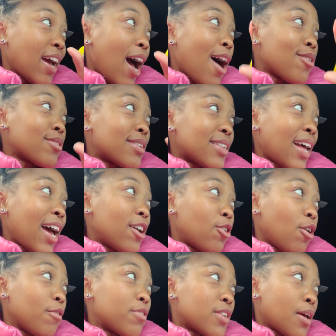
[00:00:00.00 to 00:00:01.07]
outside
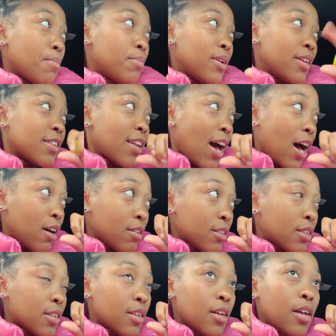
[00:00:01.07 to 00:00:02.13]
of somebody's
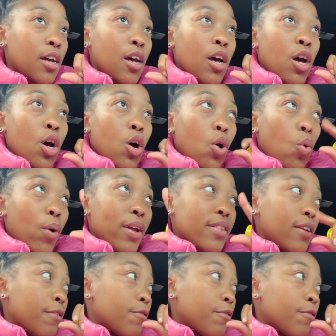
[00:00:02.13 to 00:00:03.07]
house waiting